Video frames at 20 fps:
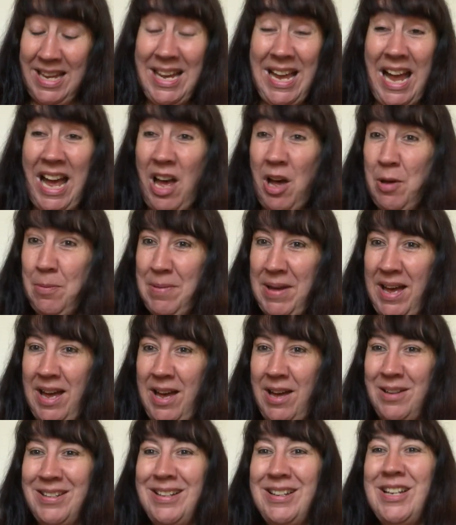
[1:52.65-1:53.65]
How
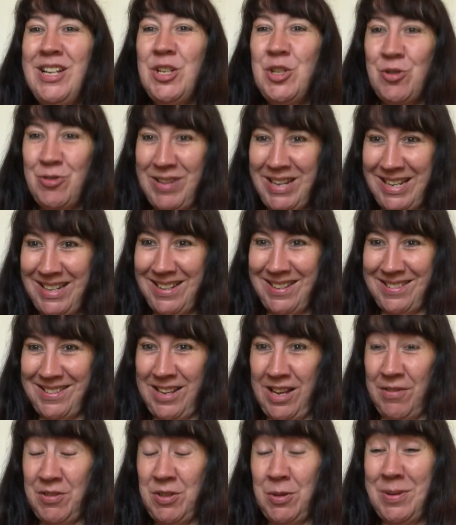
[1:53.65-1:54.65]
about treating
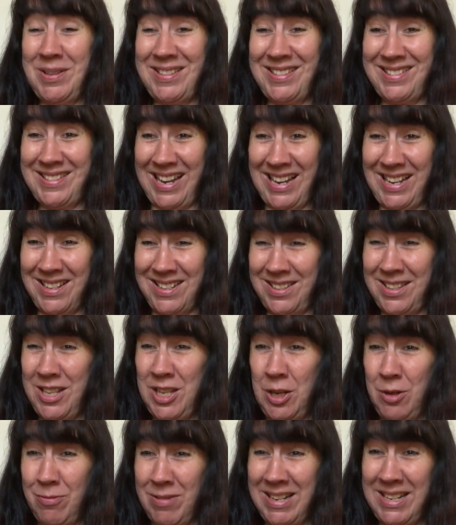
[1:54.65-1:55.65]
yourself to a scent that
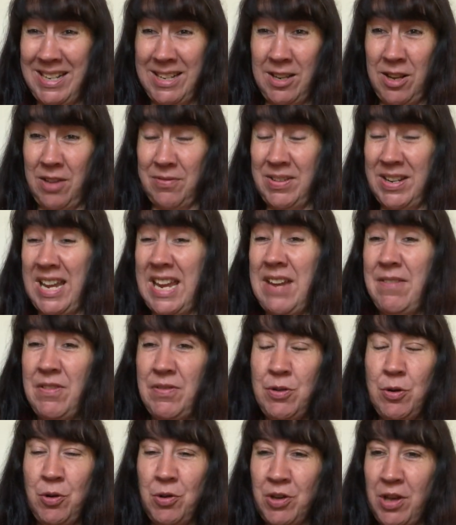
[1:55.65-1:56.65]
you really love, and even if
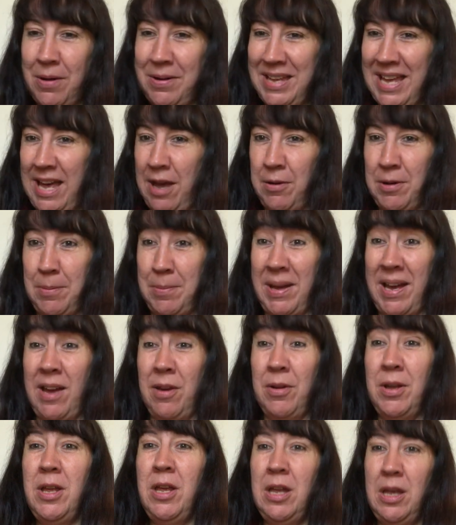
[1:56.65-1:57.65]
you're not going out and
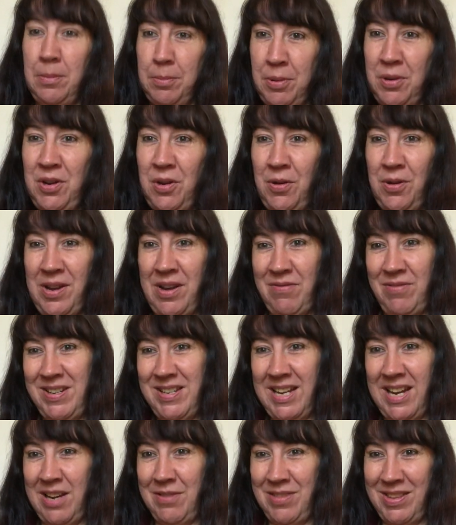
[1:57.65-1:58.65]
about, put it on every
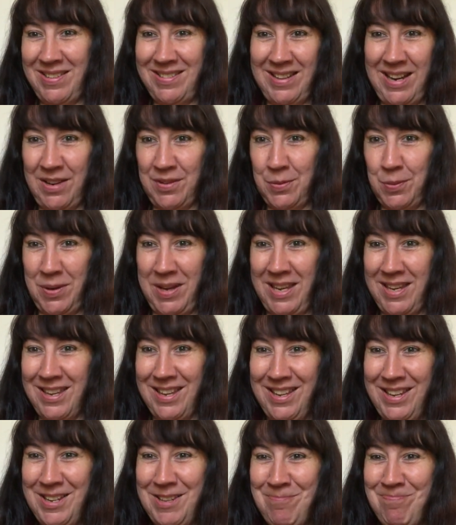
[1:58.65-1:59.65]
day of this next week
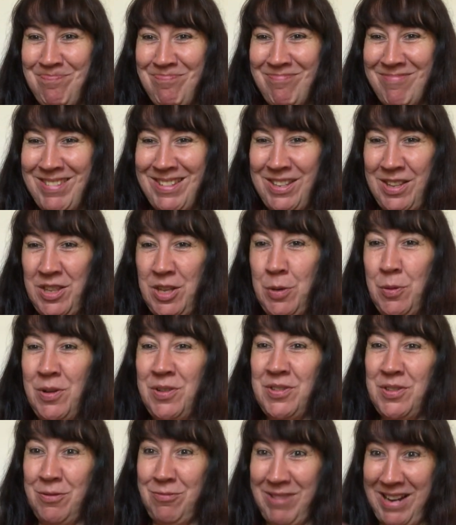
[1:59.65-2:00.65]
so that you are
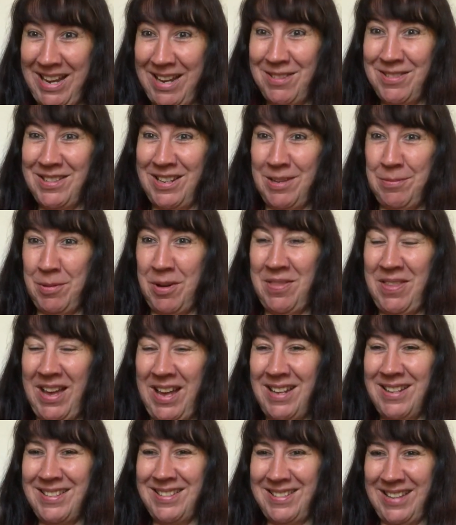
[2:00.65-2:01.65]
surrounded by
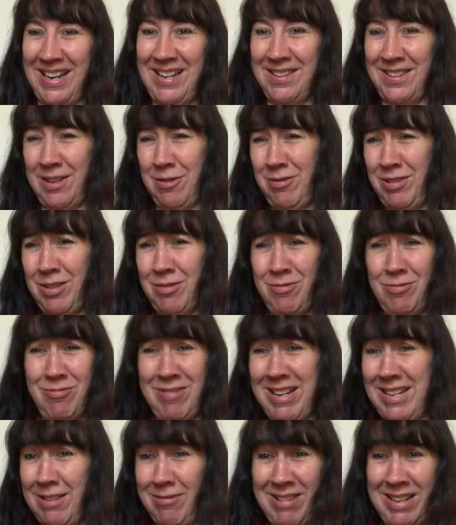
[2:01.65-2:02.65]
that scent that you
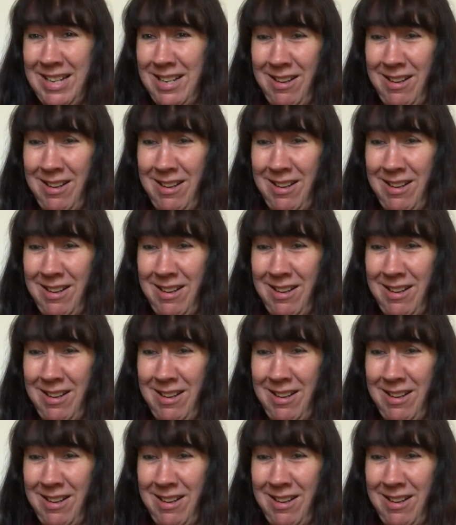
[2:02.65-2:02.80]
really